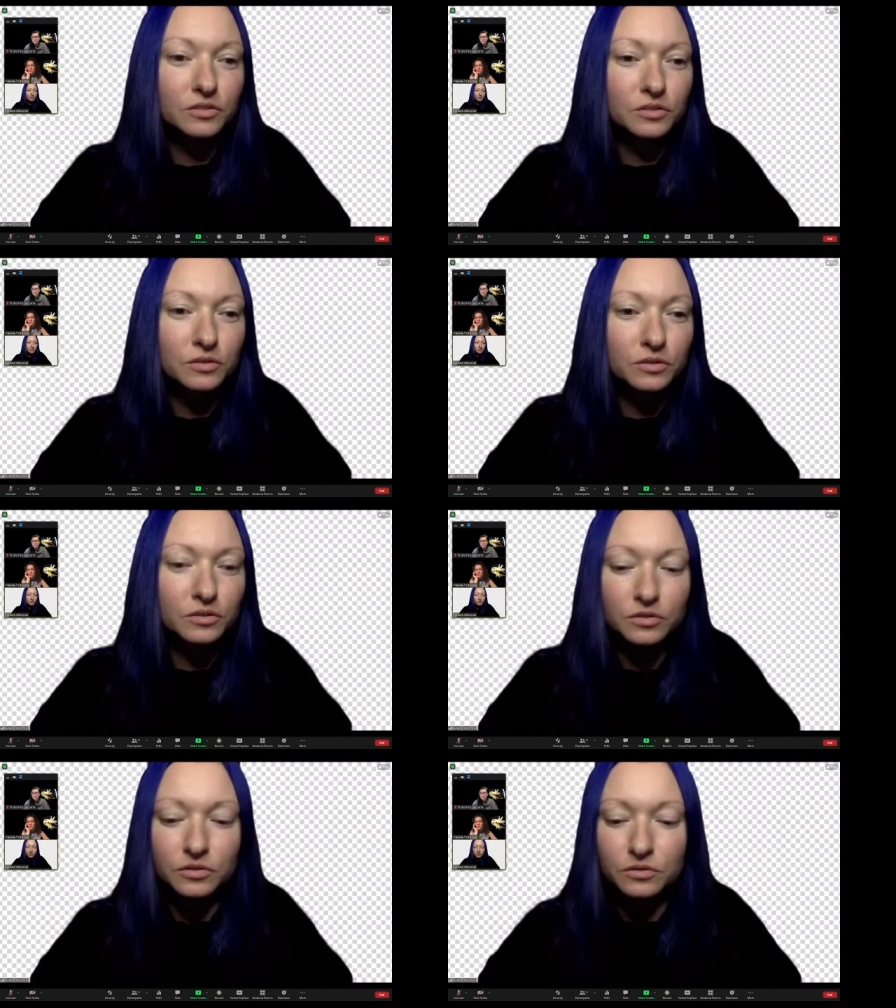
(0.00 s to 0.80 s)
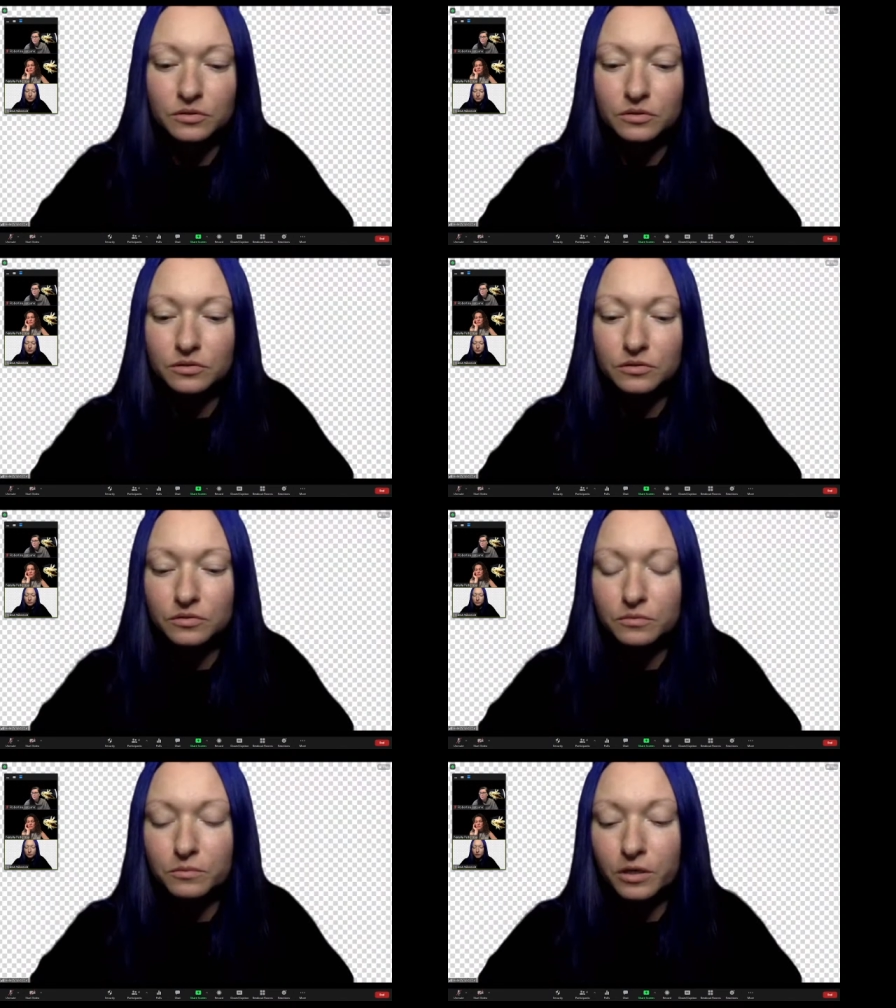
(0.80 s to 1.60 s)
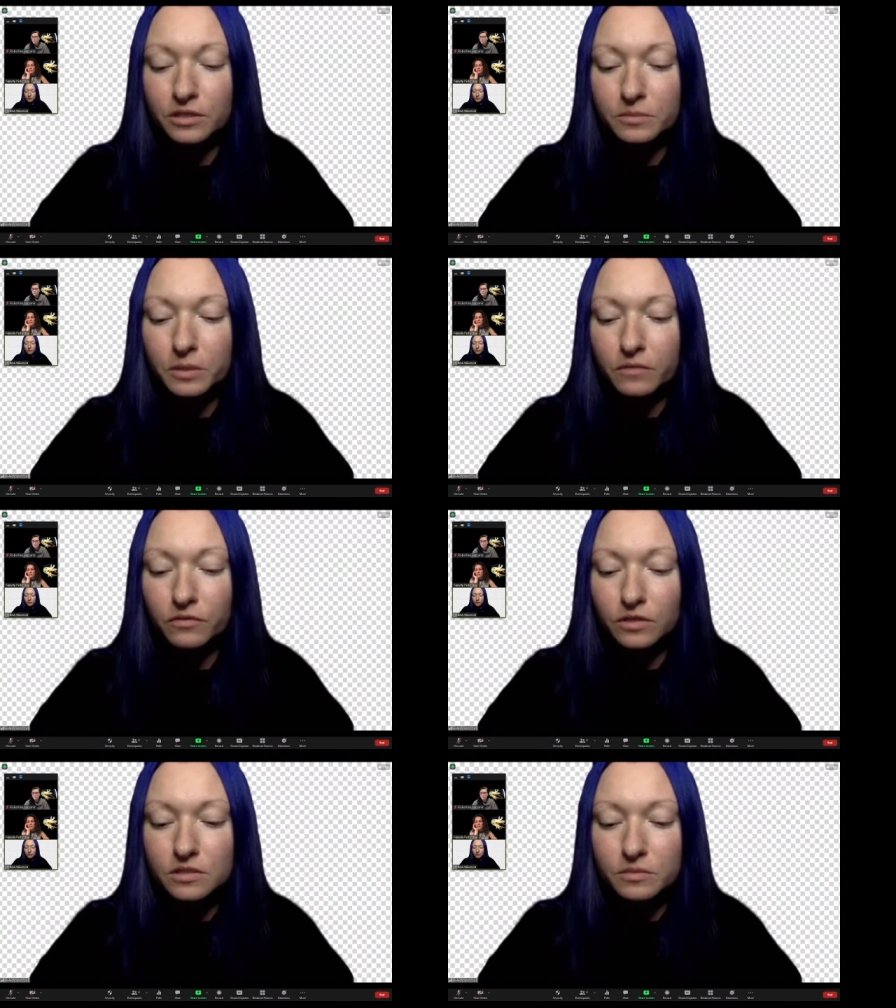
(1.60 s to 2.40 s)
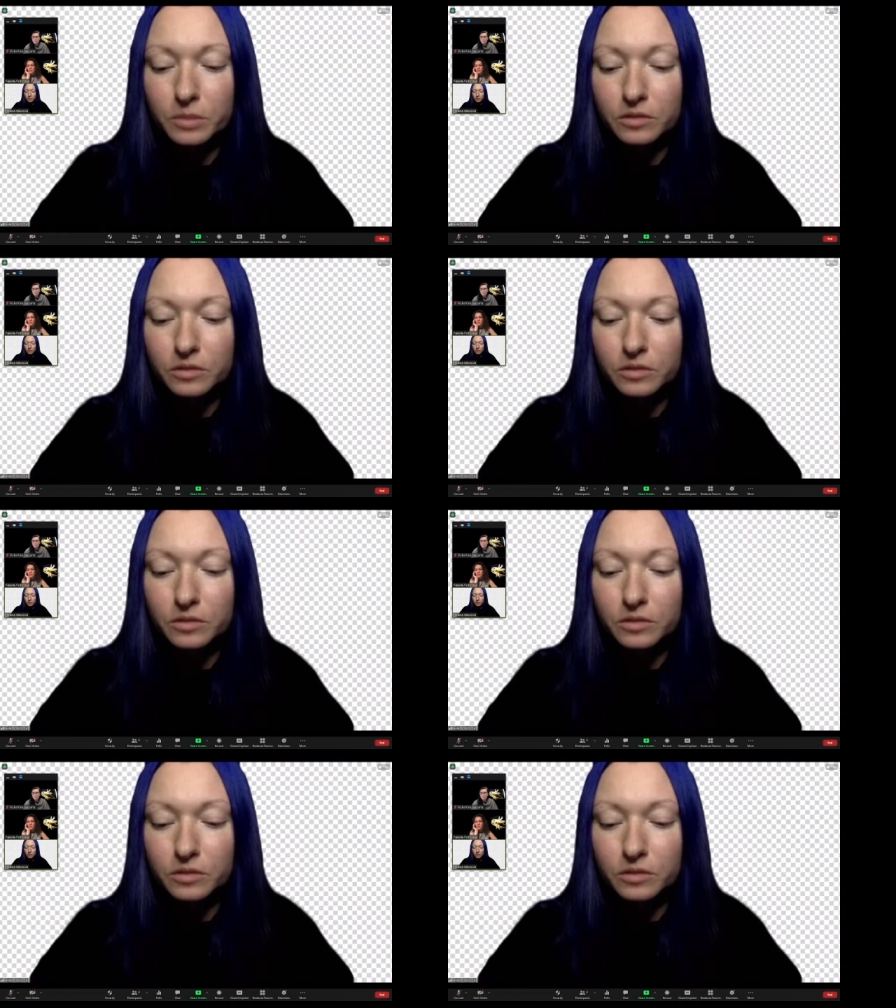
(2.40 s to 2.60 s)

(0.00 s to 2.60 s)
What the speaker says: to do works about this